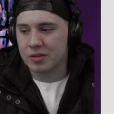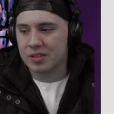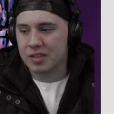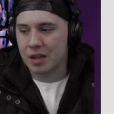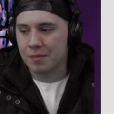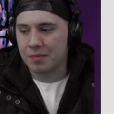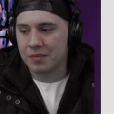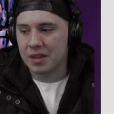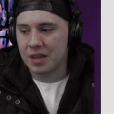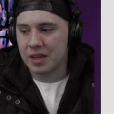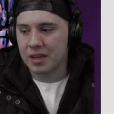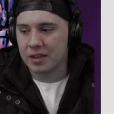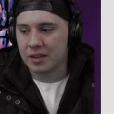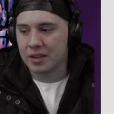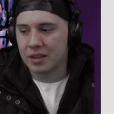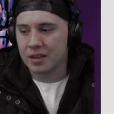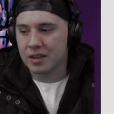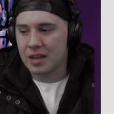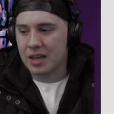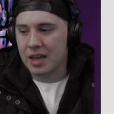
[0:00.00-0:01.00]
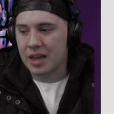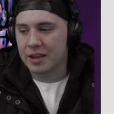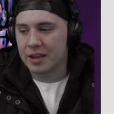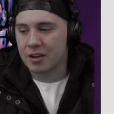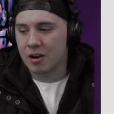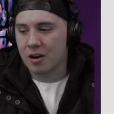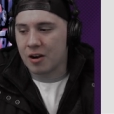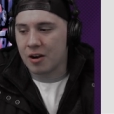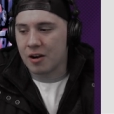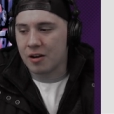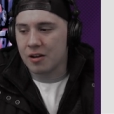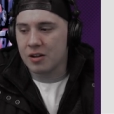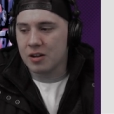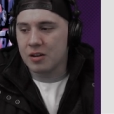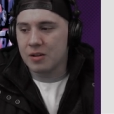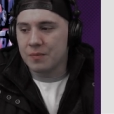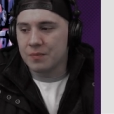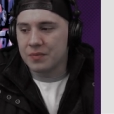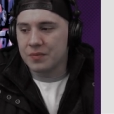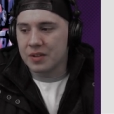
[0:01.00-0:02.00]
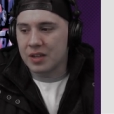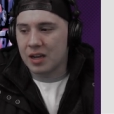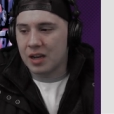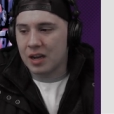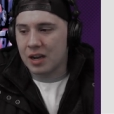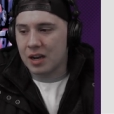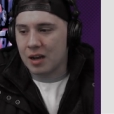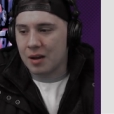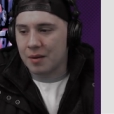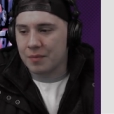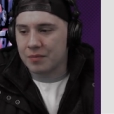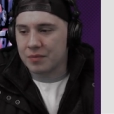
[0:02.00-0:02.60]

something Hagar, blah